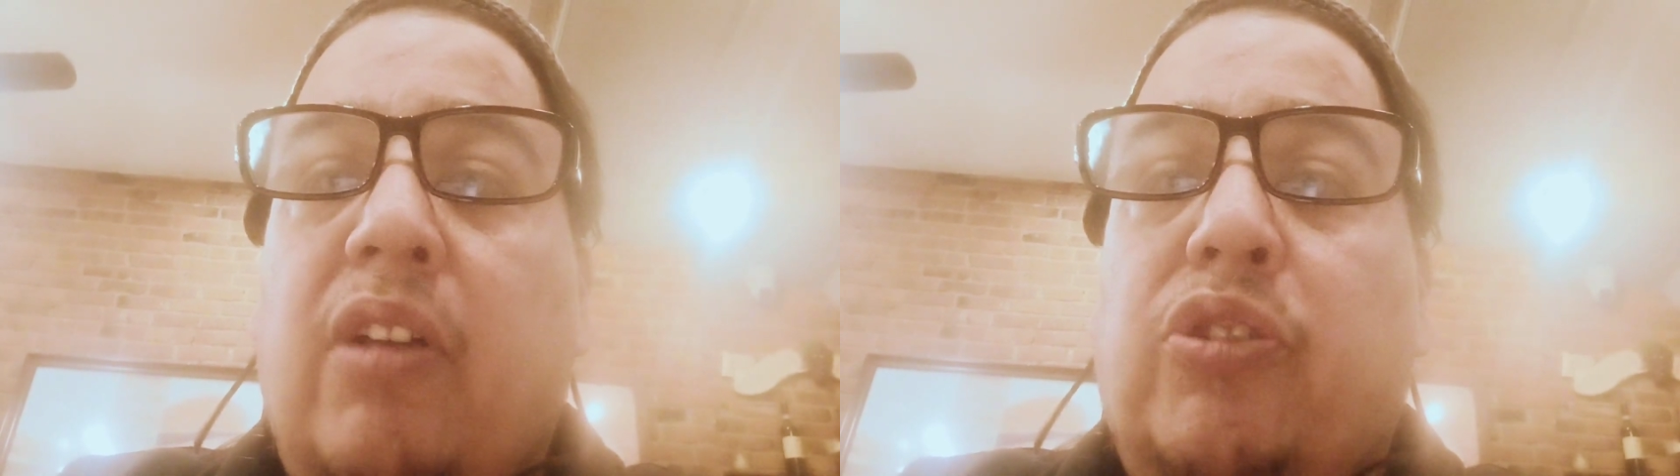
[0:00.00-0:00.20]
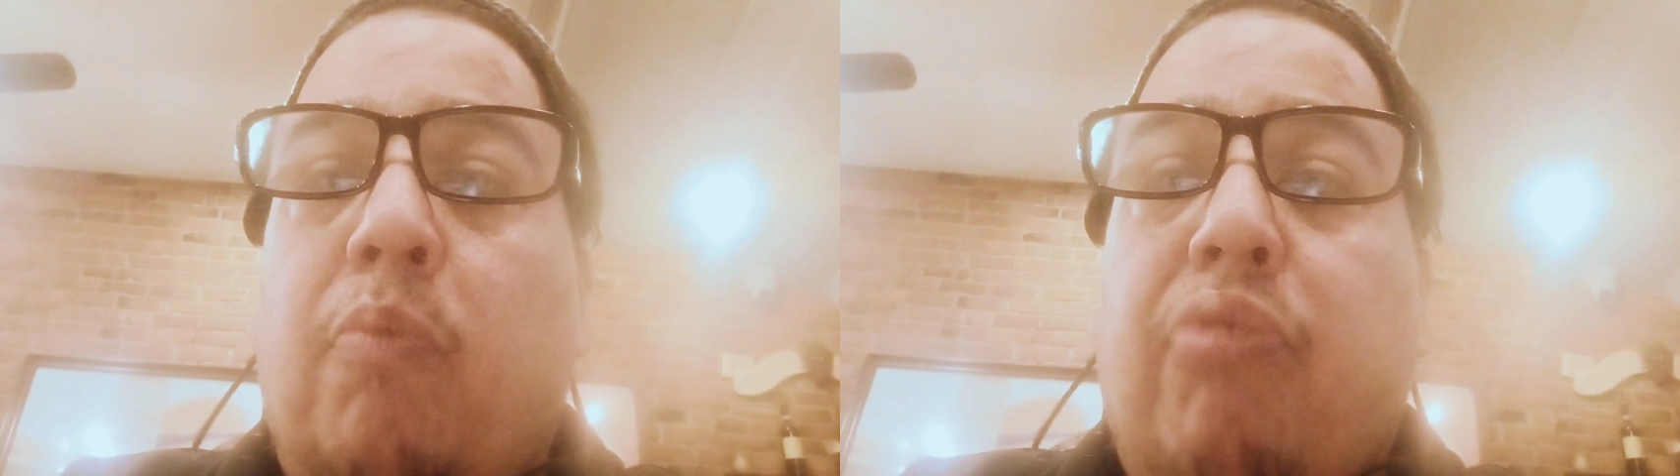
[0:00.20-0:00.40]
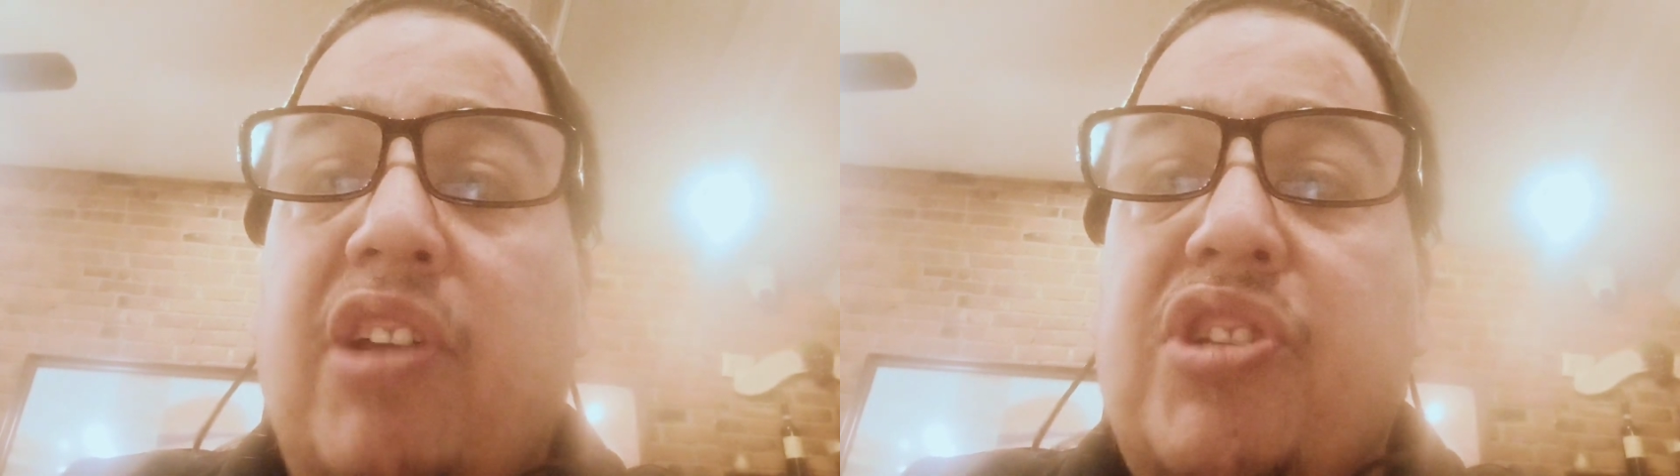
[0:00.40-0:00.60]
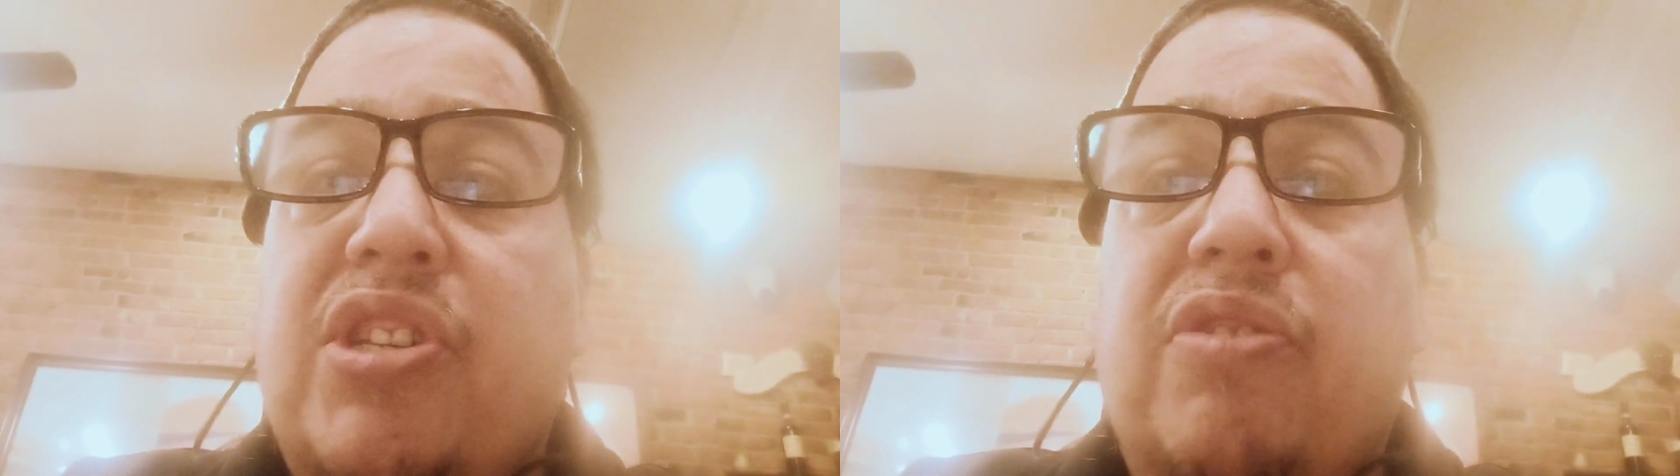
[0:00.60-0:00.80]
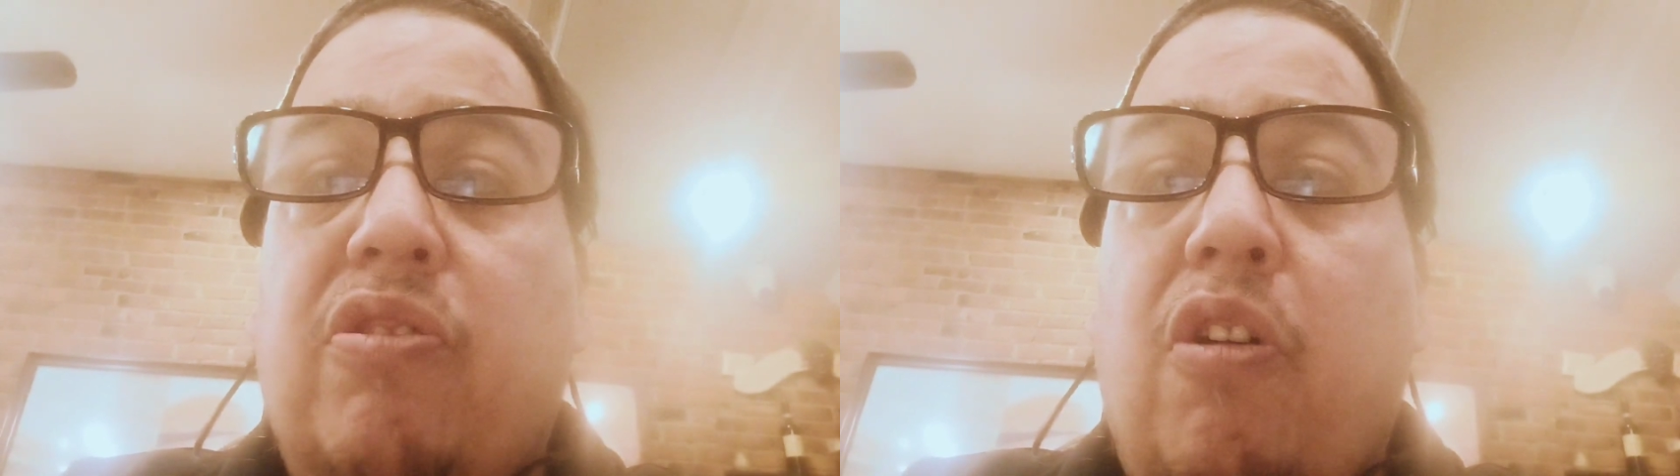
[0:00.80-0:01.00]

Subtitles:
some branches, you